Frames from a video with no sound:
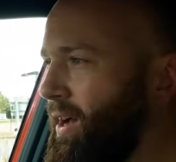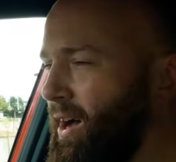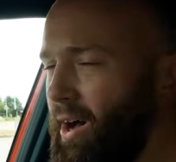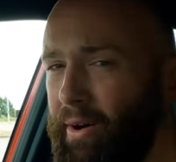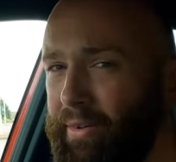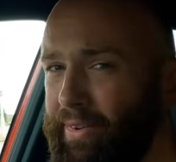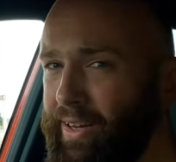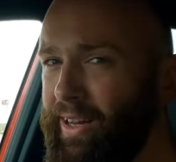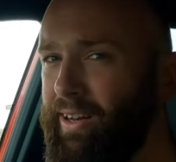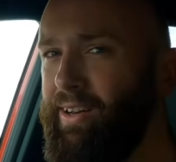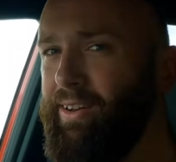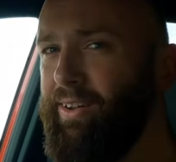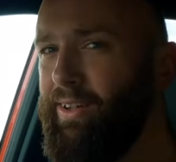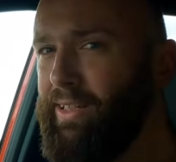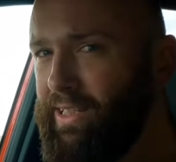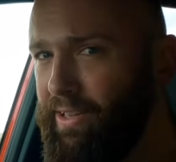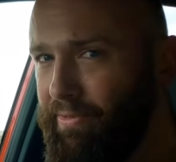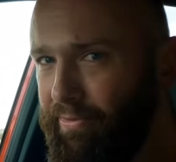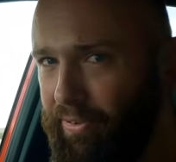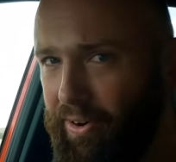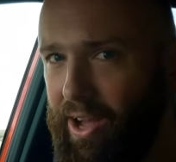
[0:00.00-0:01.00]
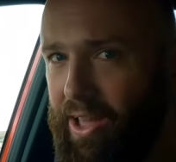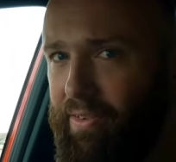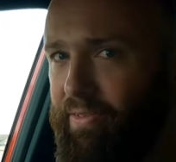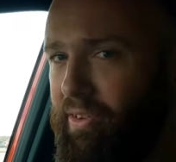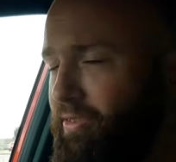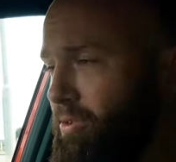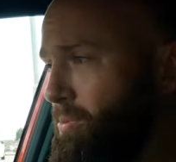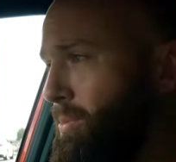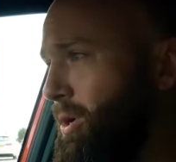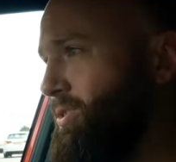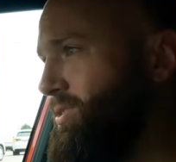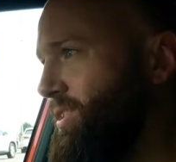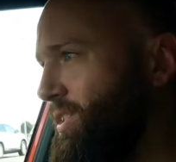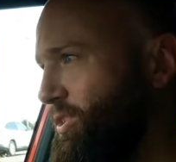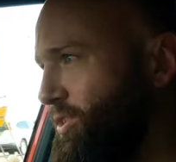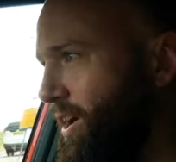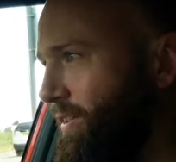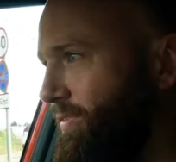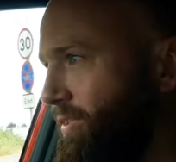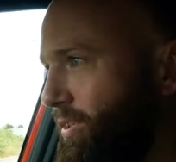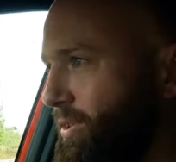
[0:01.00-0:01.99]
I would get the 95 if you're mostly
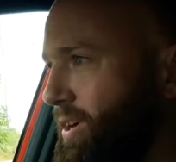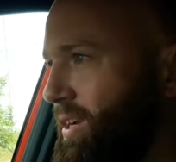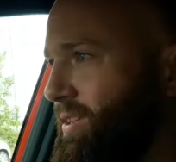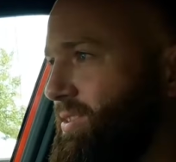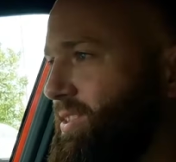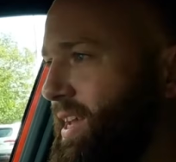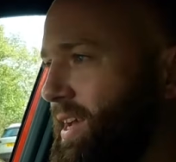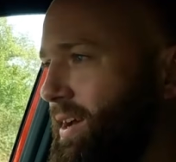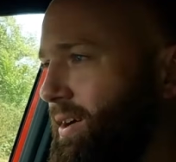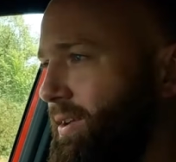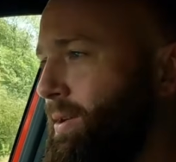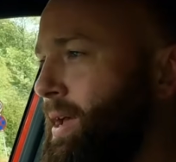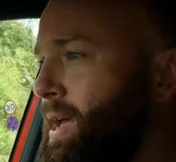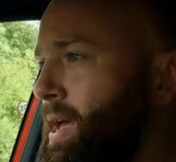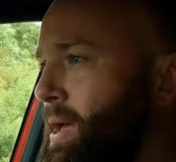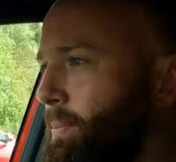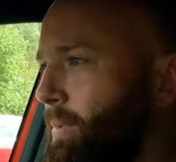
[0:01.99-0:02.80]
driving around town,